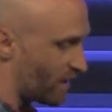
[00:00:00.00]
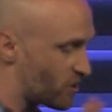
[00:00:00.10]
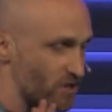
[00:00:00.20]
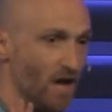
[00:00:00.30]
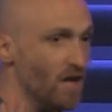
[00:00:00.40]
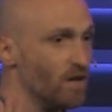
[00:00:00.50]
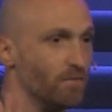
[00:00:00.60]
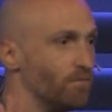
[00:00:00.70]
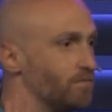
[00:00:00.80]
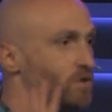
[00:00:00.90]
just
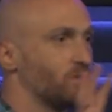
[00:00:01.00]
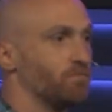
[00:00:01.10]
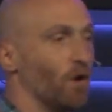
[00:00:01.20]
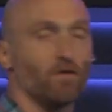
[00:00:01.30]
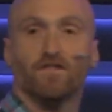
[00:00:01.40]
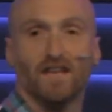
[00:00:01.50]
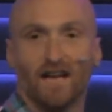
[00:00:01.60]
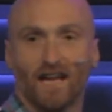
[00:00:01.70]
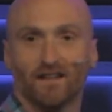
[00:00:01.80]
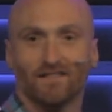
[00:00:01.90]
both feet
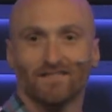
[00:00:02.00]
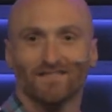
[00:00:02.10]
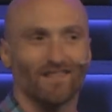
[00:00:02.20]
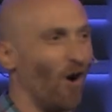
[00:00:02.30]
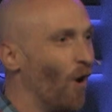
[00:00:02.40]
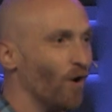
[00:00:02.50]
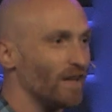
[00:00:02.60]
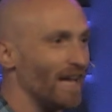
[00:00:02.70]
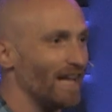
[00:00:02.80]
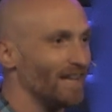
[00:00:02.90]
in. All
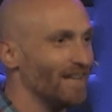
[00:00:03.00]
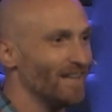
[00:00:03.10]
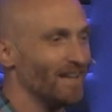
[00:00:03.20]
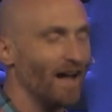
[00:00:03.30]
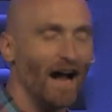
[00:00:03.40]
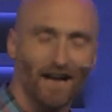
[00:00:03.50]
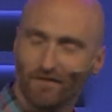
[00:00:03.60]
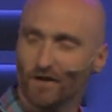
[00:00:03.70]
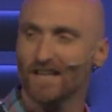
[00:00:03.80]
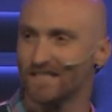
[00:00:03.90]
in. And
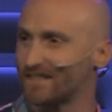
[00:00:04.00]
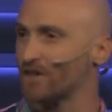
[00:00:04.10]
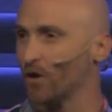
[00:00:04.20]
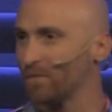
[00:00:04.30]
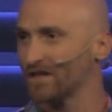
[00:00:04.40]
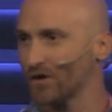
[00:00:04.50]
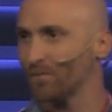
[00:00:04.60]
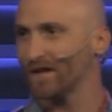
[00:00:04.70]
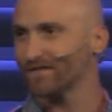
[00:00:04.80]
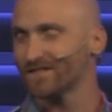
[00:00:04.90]
if you guys get to know me a little
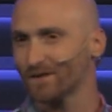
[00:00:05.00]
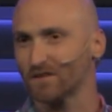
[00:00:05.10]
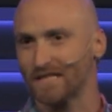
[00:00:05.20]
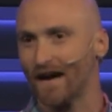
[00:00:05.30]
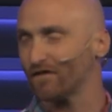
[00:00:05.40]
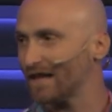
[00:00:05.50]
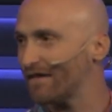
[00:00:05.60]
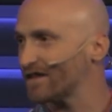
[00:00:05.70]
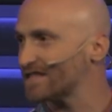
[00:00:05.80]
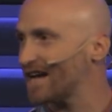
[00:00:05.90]
bit, some of the staff will
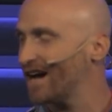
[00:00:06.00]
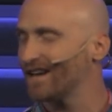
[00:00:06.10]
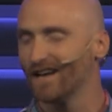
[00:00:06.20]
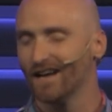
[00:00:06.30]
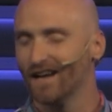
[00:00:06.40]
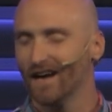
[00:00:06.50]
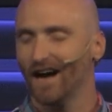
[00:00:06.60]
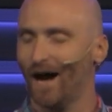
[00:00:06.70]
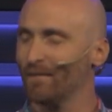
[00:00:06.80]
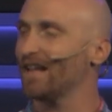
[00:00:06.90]
laugh at this.
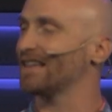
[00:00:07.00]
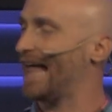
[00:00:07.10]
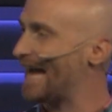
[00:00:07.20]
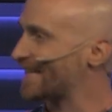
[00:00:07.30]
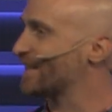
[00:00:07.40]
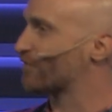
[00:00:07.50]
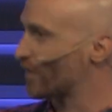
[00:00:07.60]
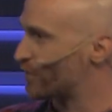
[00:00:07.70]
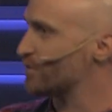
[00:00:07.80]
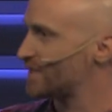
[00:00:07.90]
I'm not lacking for
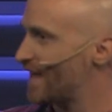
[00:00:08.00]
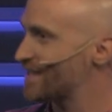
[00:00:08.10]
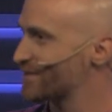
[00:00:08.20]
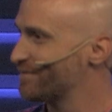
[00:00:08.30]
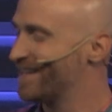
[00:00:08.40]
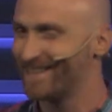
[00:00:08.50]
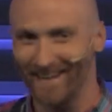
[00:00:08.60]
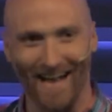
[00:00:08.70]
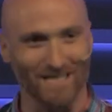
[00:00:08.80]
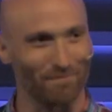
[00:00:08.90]
enthusiasm
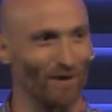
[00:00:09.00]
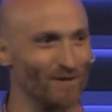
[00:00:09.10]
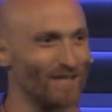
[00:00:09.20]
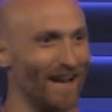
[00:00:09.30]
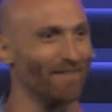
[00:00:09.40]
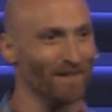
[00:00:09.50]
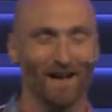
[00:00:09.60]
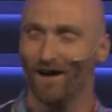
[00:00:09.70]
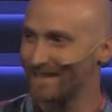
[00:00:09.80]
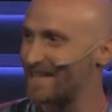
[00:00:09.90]
as a person. I
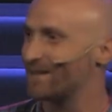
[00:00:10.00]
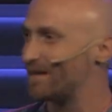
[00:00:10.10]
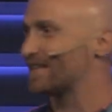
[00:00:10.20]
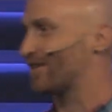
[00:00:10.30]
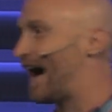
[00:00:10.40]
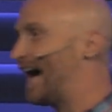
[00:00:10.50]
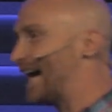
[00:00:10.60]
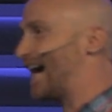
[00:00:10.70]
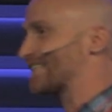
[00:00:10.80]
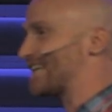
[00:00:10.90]
tend to be a little high
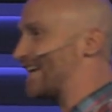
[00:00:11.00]
octane, a